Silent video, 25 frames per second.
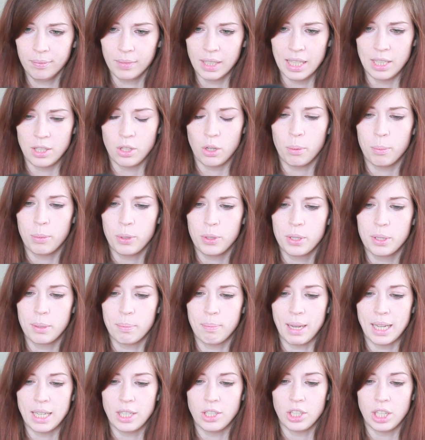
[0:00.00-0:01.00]
It's almost
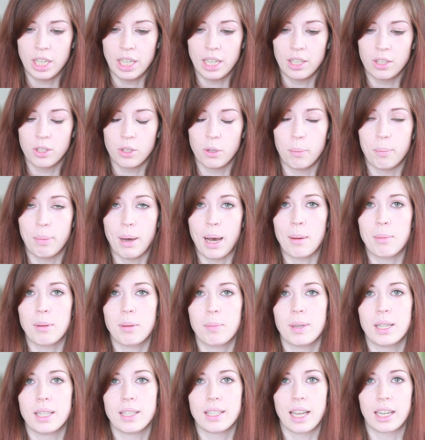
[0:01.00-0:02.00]
spongy, so bobby
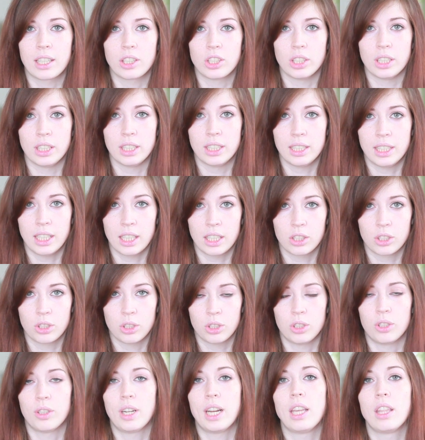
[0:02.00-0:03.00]
pins actually stick
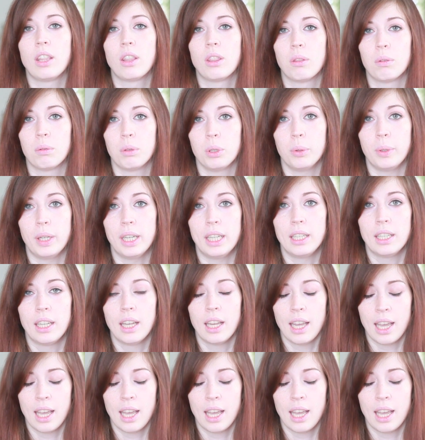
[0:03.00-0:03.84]
straight through it,